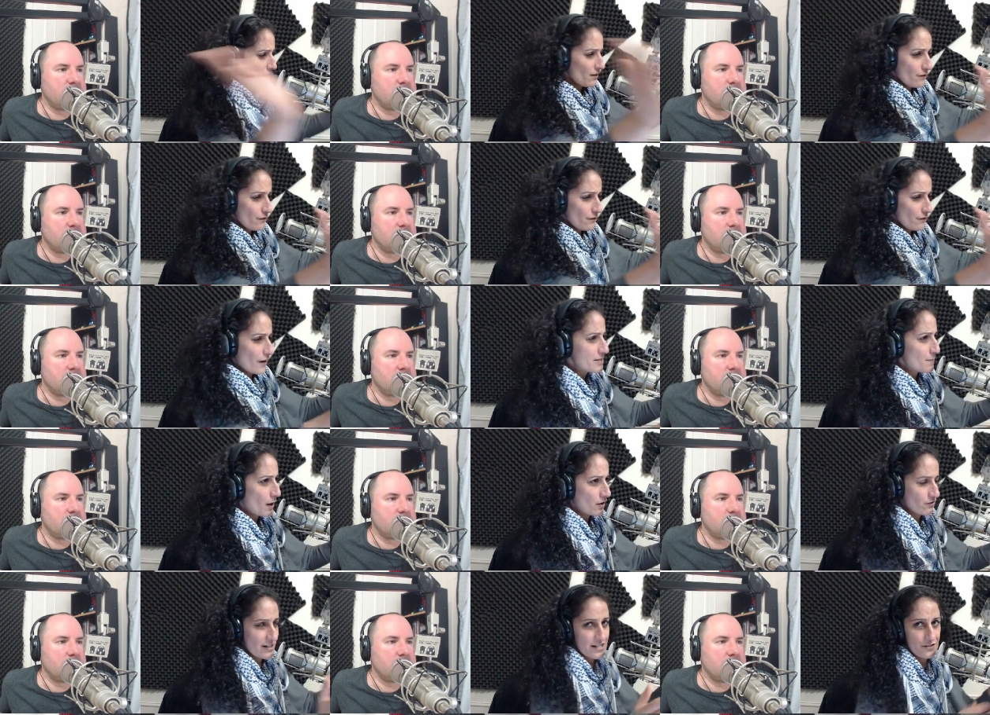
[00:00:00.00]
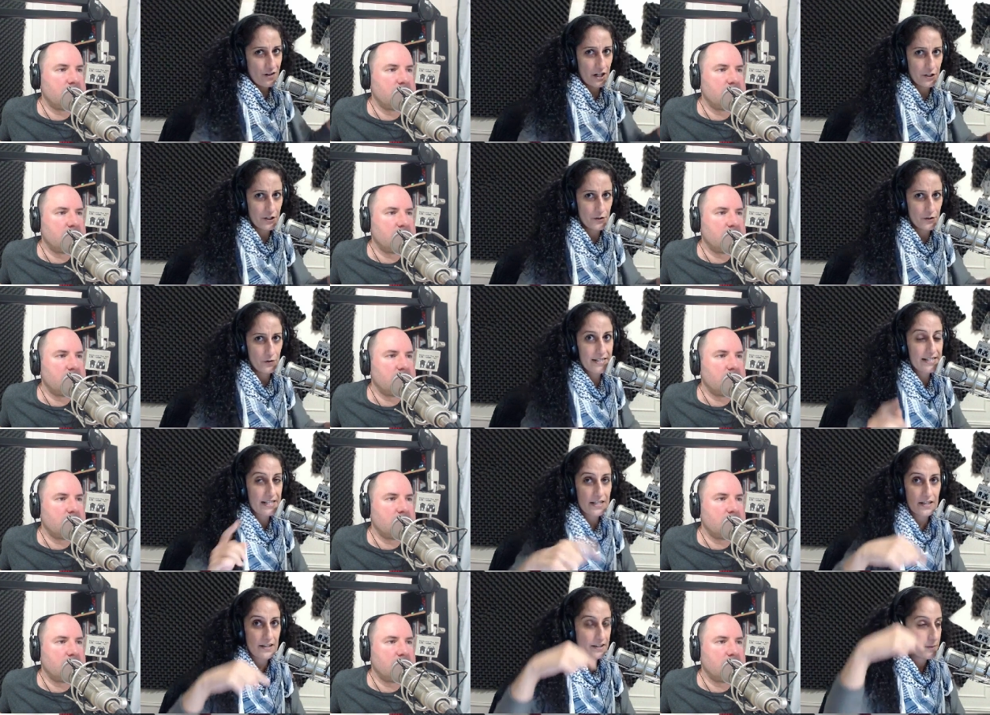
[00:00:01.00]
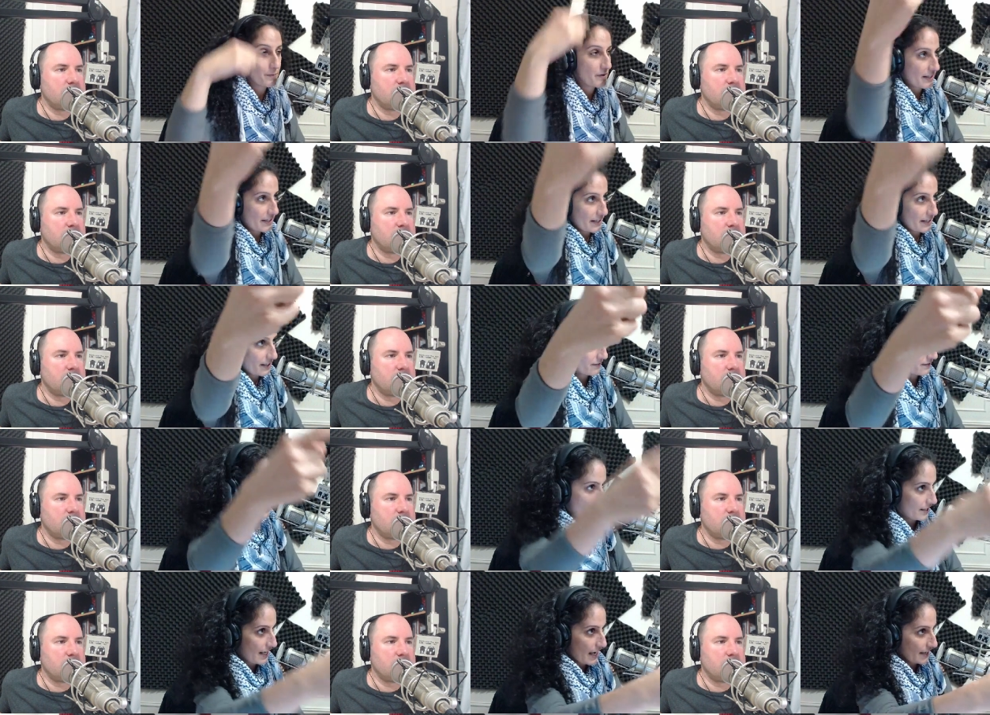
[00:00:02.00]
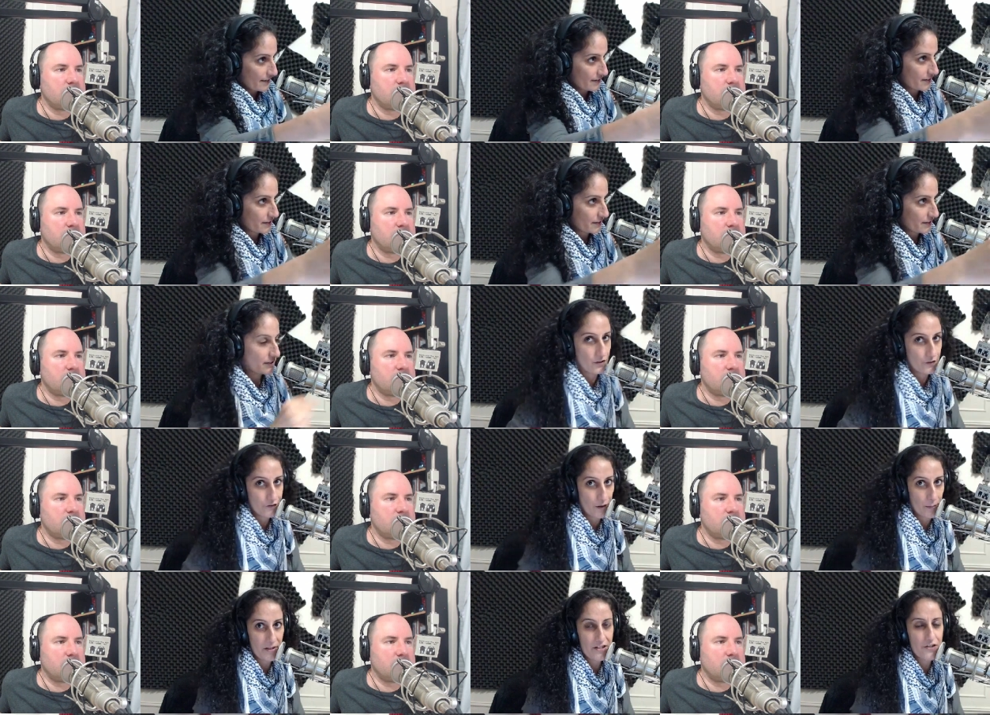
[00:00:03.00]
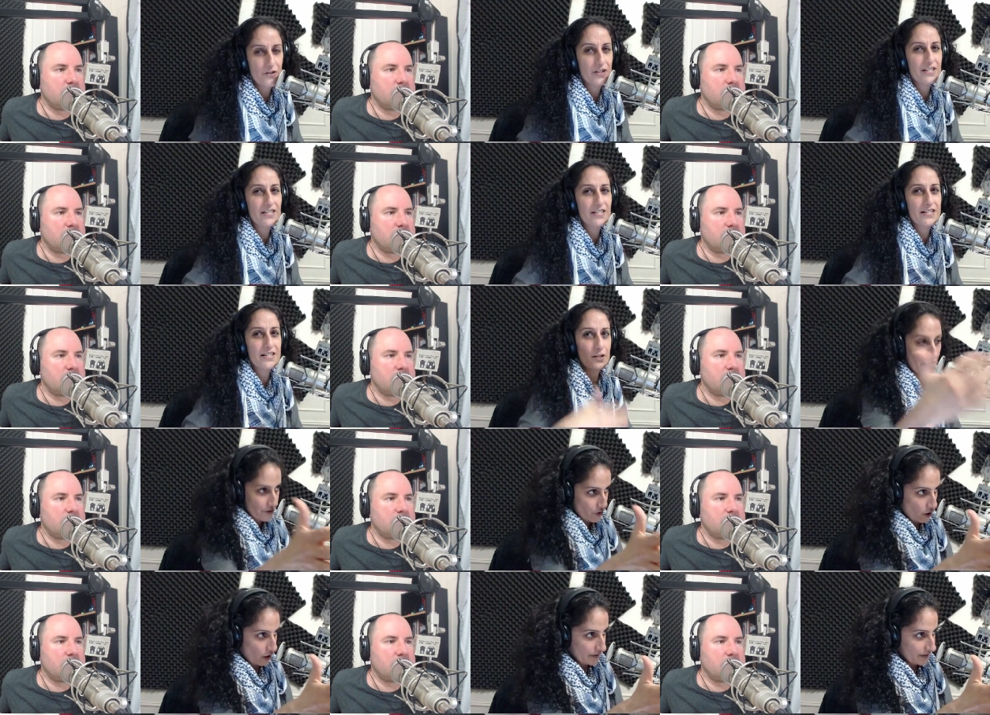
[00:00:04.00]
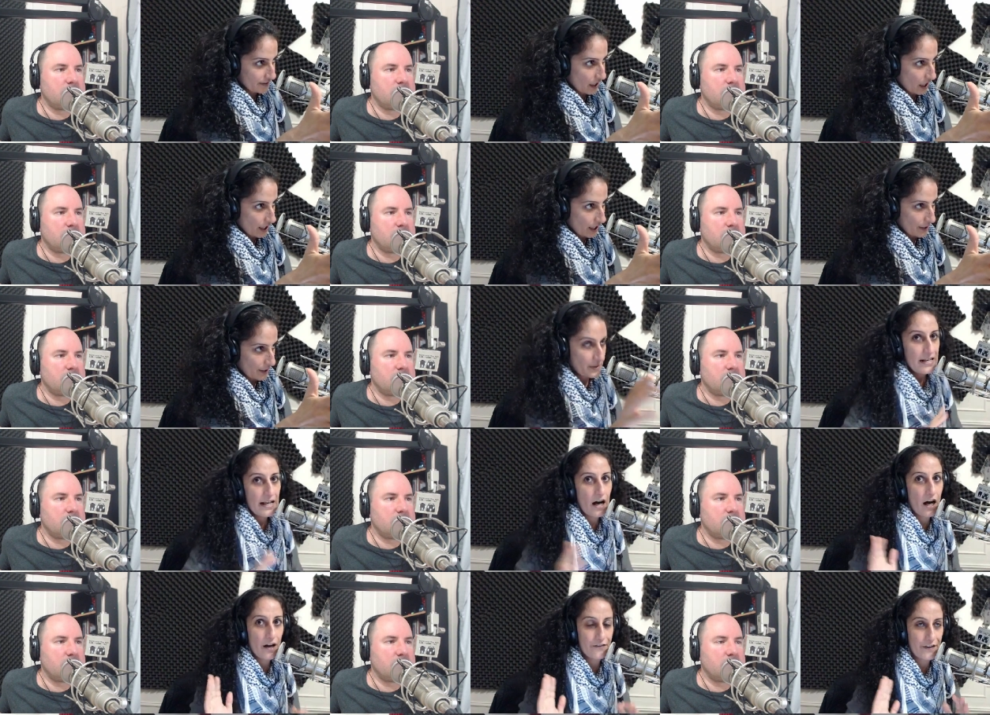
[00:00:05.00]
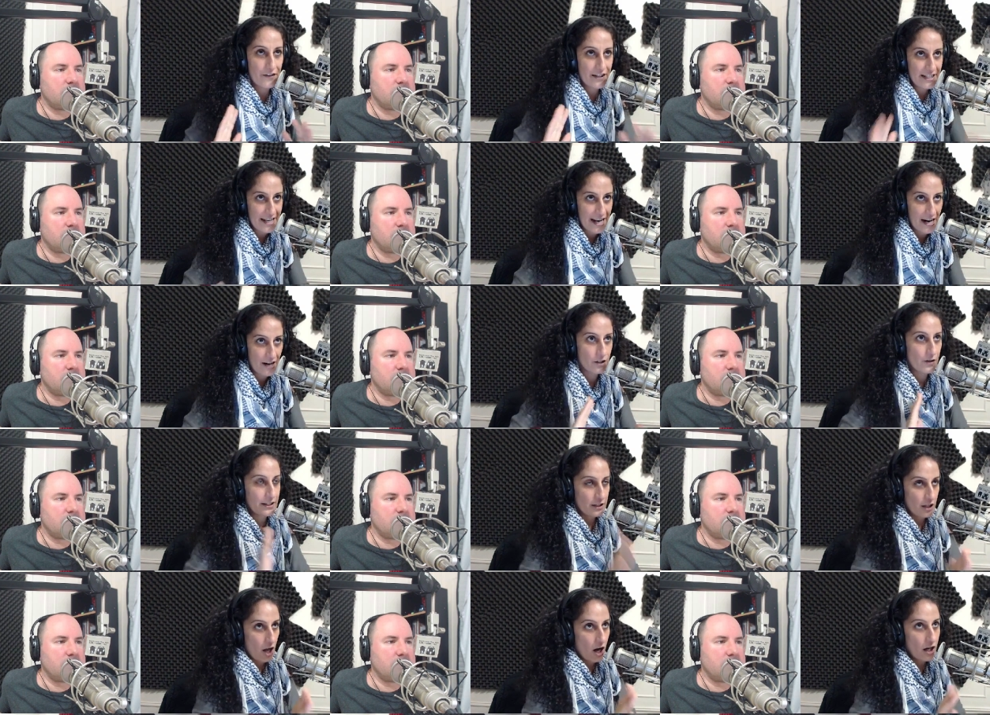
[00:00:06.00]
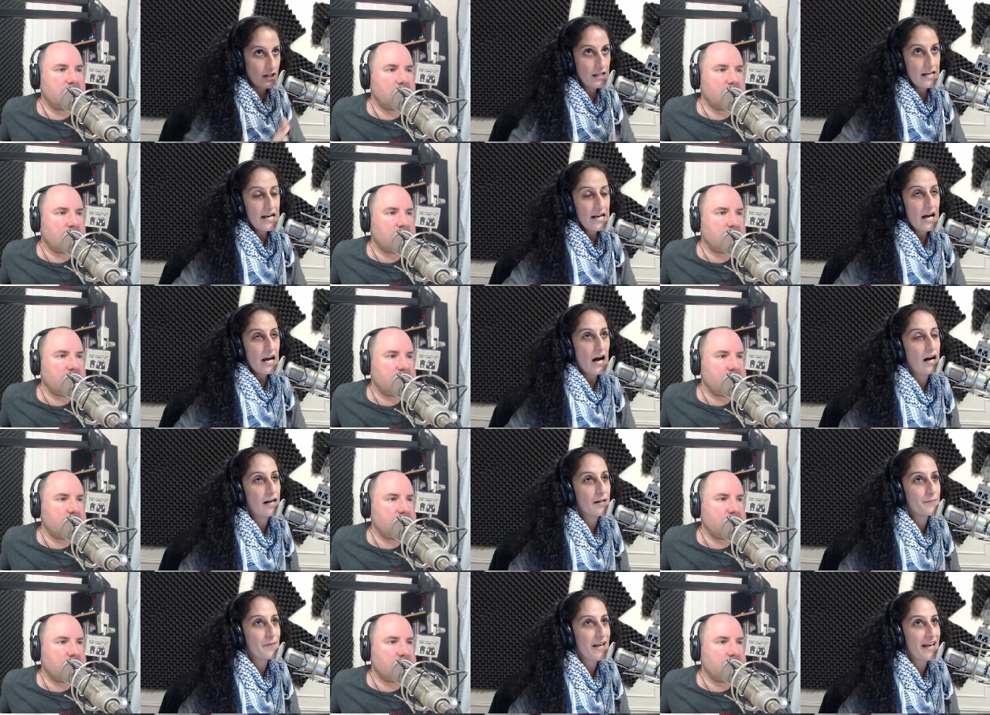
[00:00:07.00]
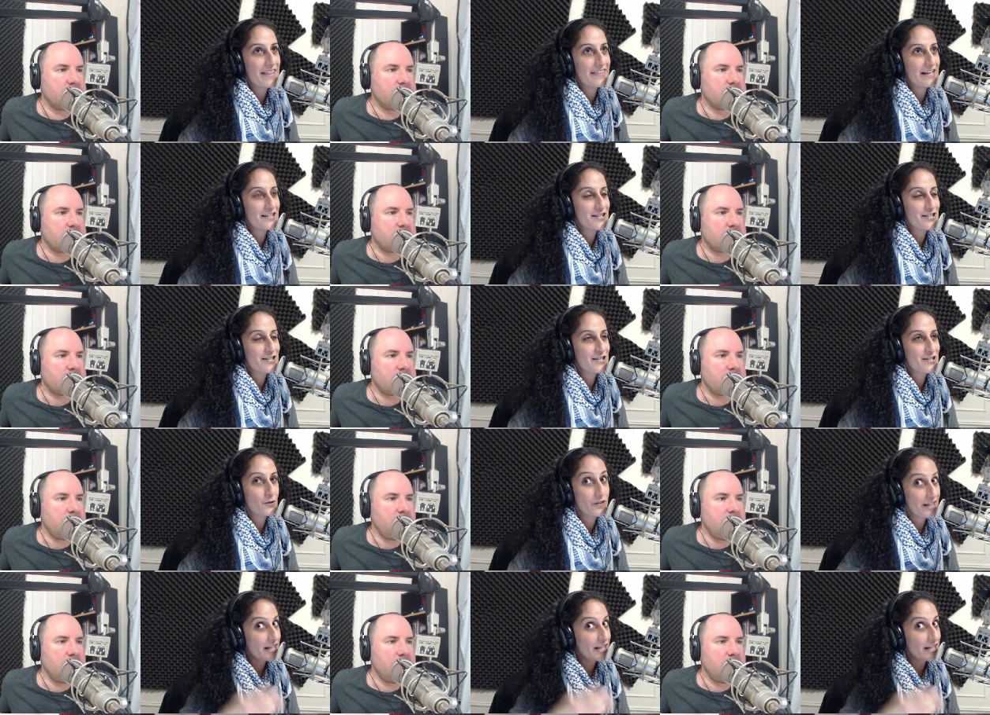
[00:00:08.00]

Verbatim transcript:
Speaker 1: very small restaurant you could see the beginning to the end you know from it so you could see the waiters all the time uh, very narrow and long um, and then so you can